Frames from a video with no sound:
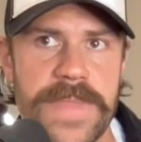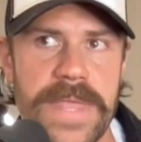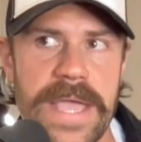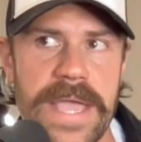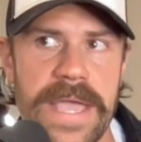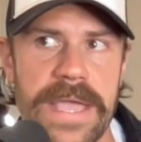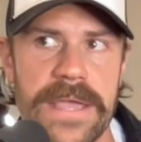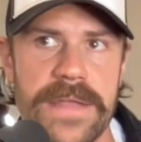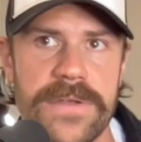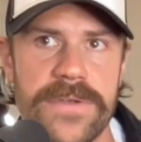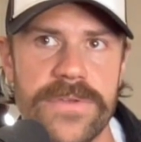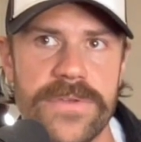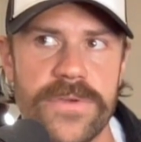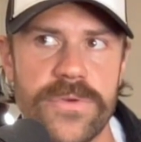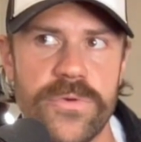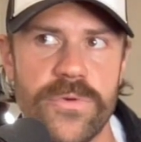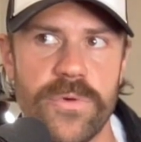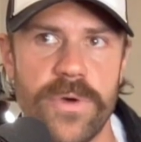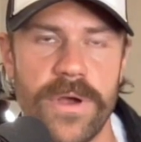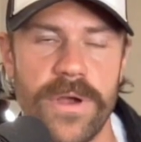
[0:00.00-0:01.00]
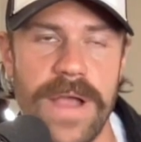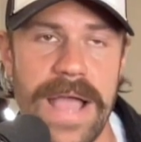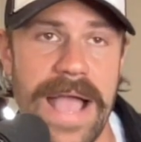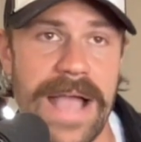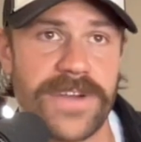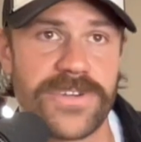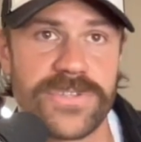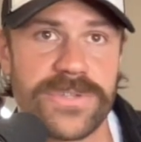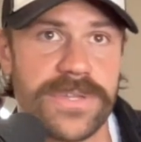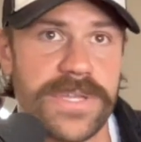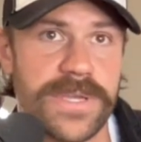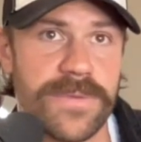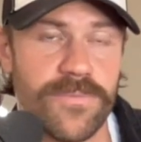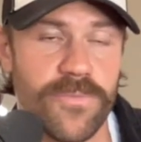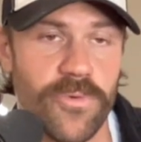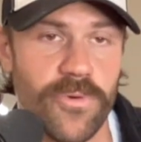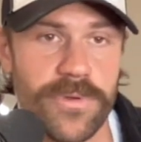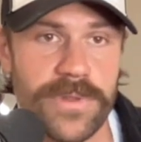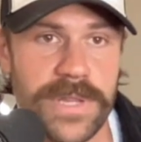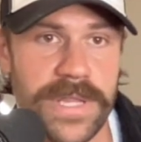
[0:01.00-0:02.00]
and who are actually
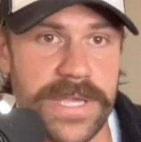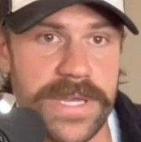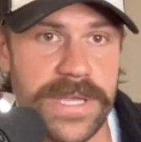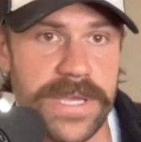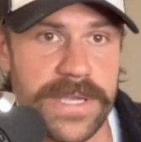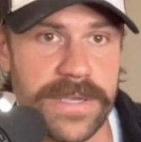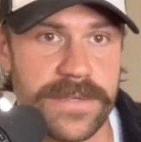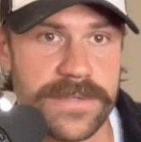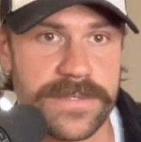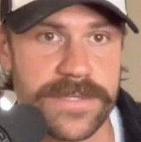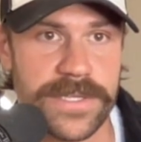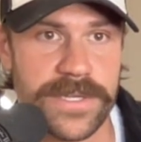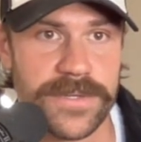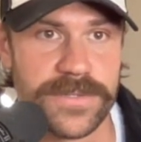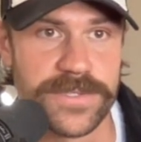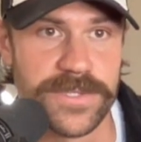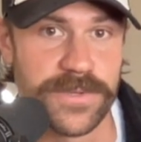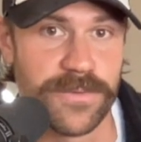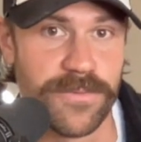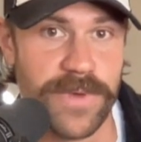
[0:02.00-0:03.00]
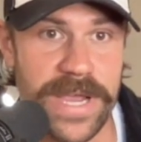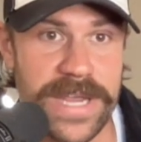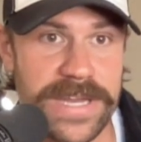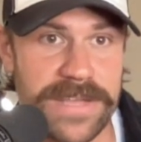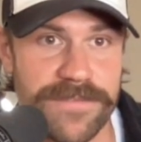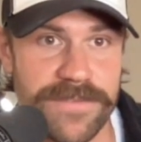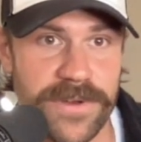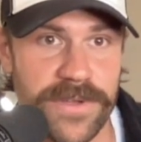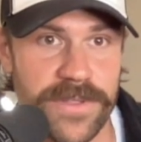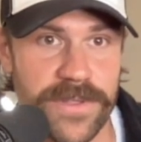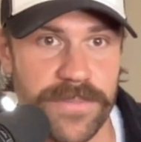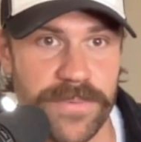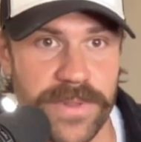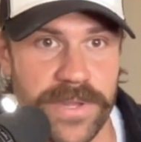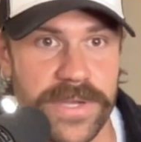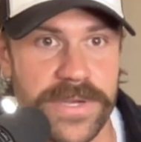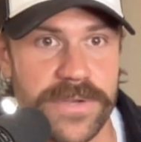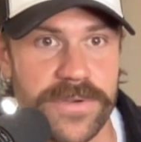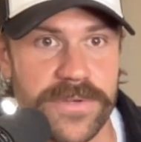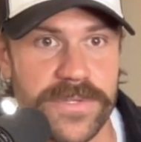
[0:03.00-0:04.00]
more leaning, you know, to the right, even on the
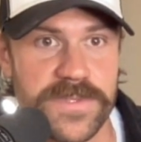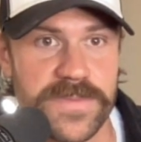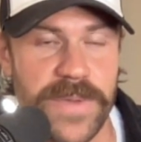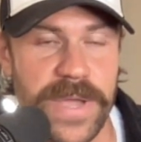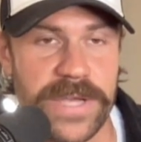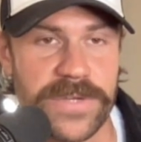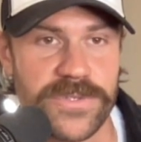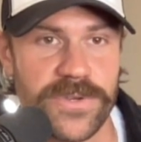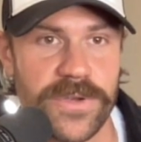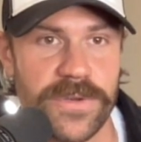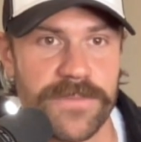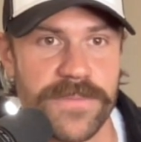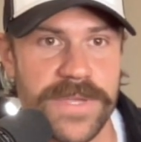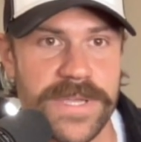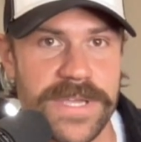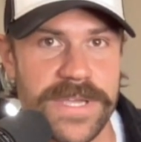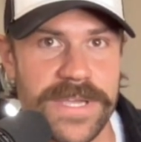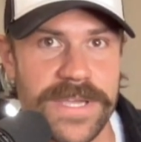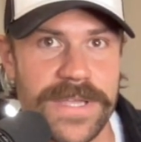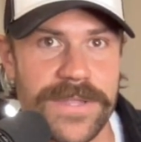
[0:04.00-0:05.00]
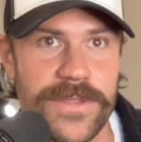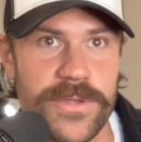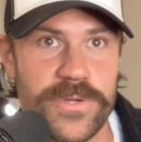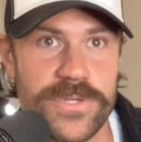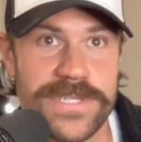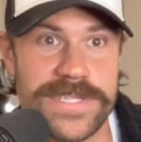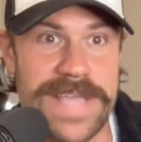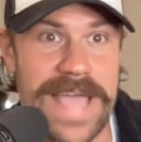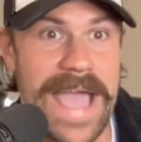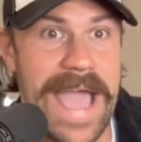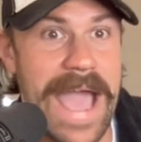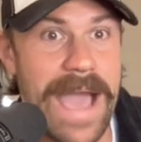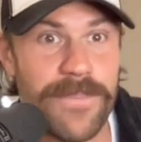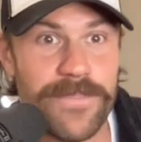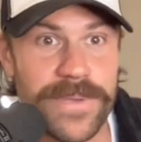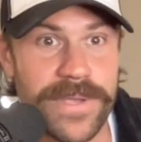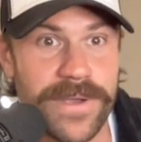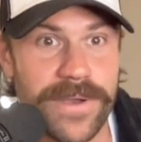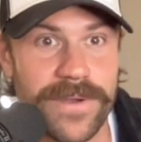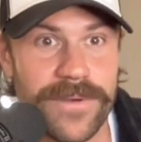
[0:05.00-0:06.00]
political spectrum, they're just
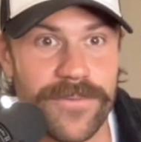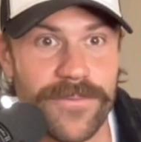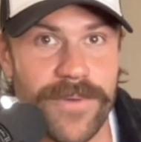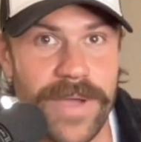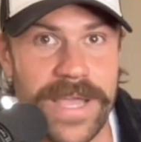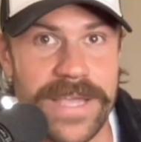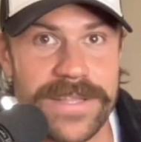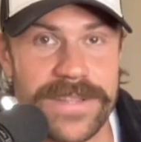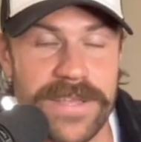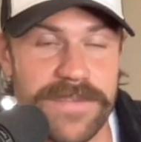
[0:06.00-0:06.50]
happier, right?